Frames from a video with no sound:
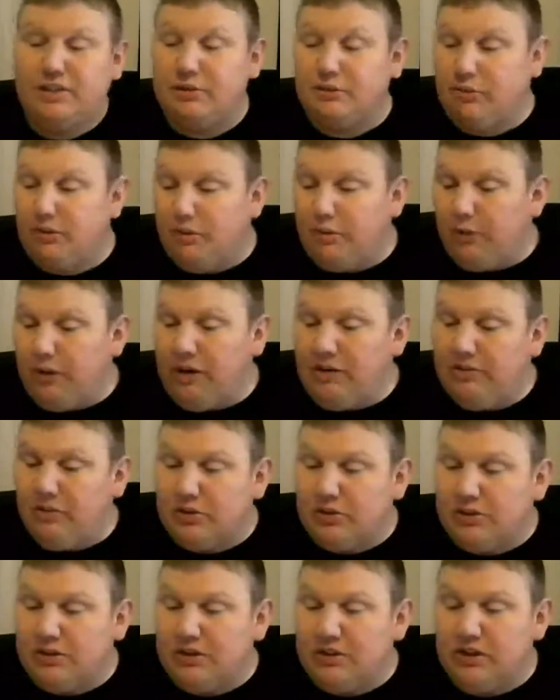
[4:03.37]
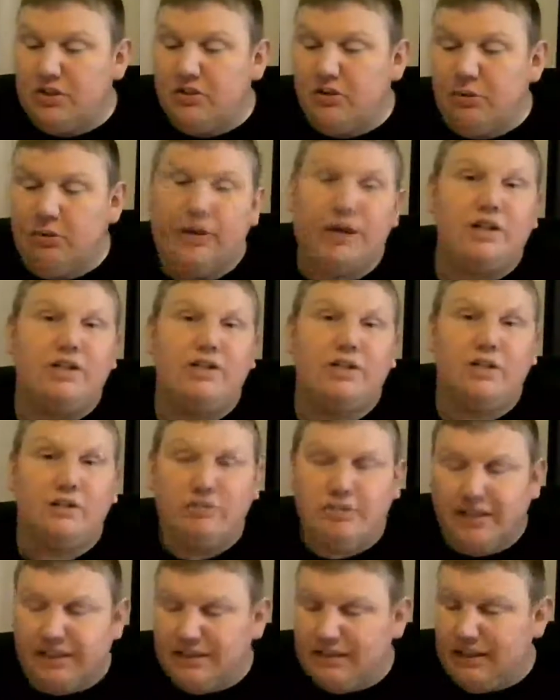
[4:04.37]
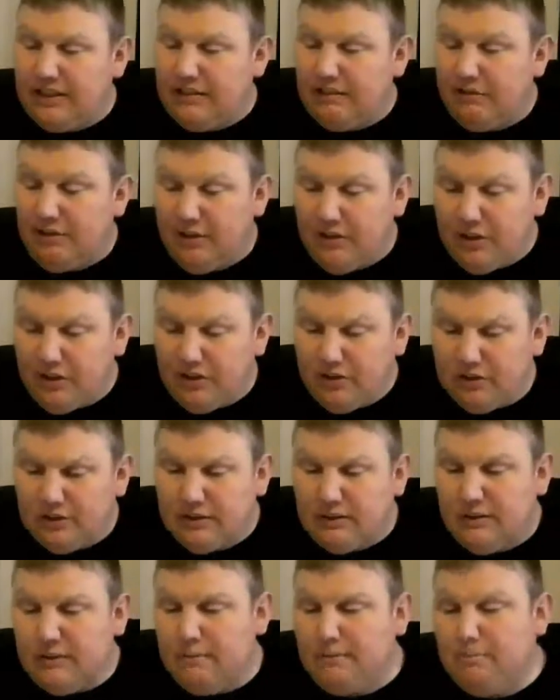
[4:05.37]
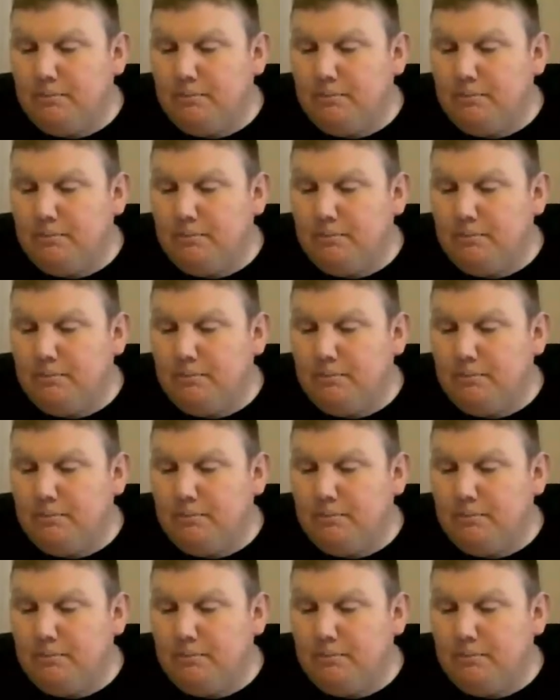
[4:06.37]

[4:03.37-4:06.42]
2-3 versus the 3-2 DC Defenders.